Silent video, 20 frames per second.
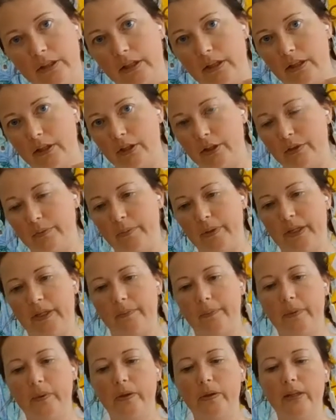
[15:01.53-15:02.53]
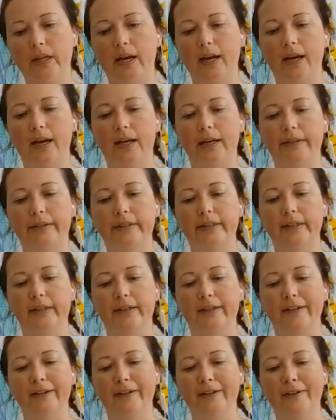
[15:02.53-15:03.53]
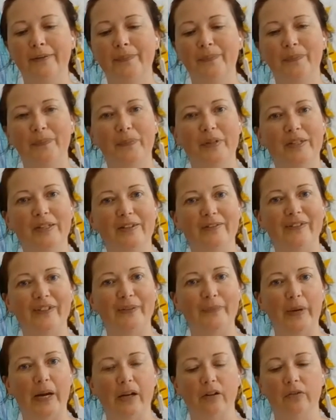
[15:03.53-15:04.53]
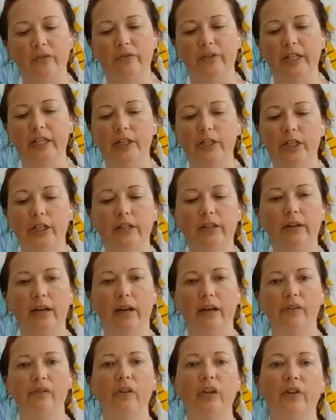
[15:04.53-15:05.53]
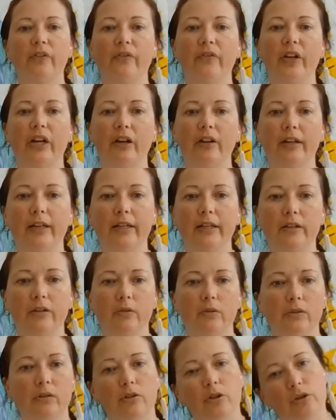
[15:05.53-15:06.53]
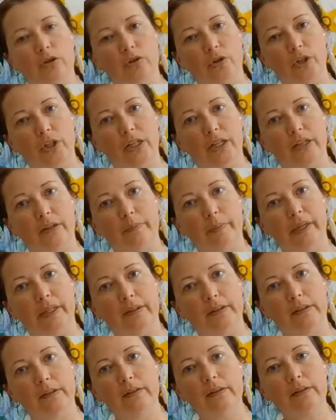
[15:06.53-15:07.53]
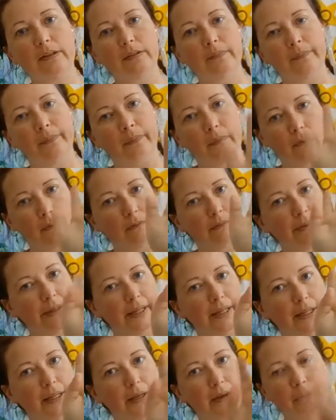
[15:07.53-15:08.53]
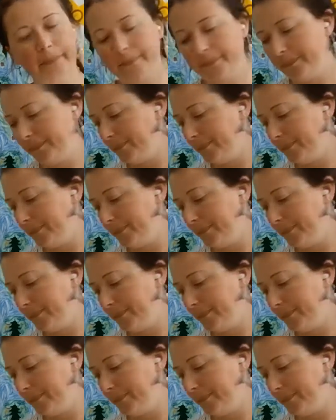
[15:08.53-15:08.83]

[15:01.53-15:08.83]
to the good people at Pacific Mountain Region and their very cool Church Geek pencils. Hello.